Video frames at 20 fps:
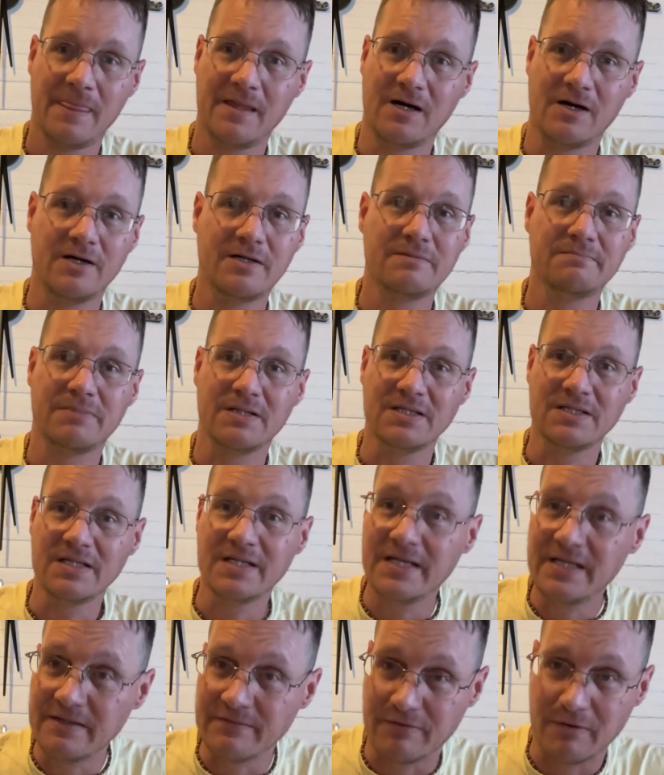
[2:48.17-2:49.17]

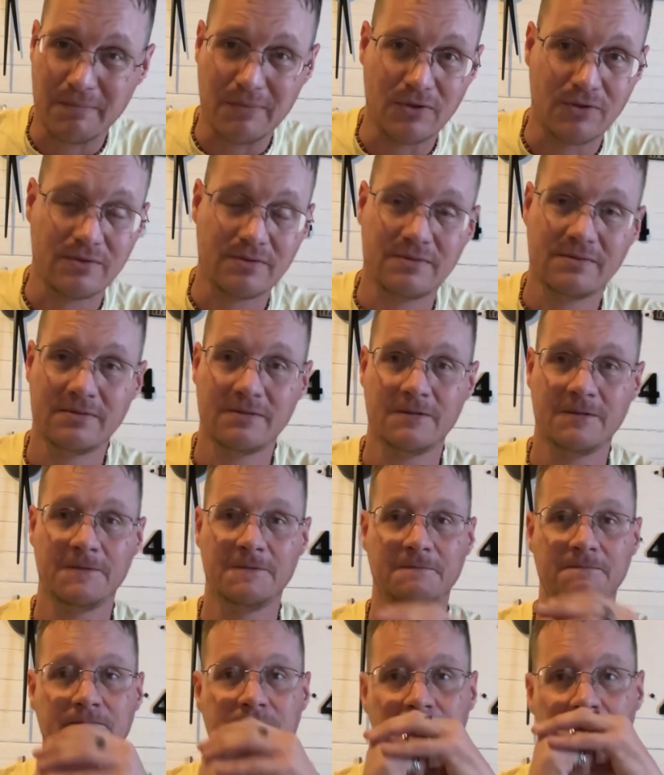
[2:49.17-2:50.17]
Unbelievable.
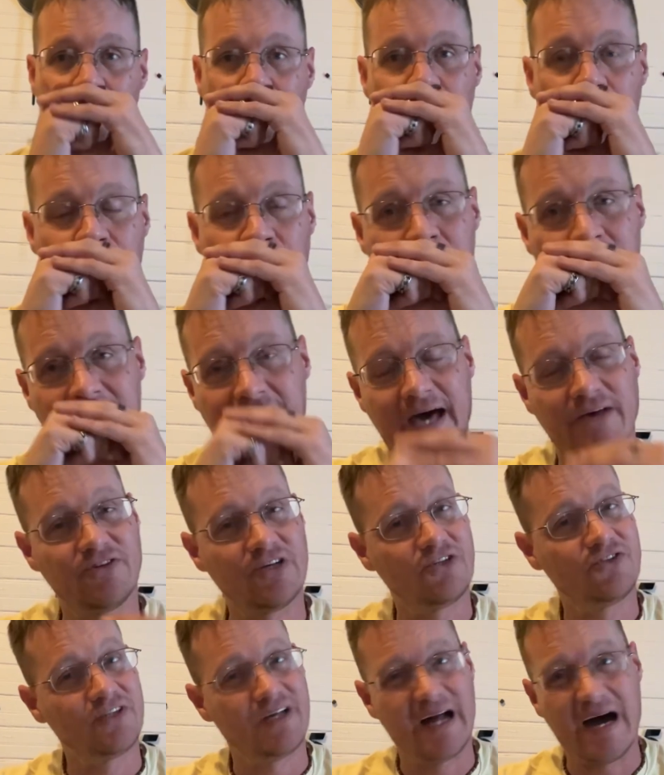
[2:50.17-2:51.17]
As I said,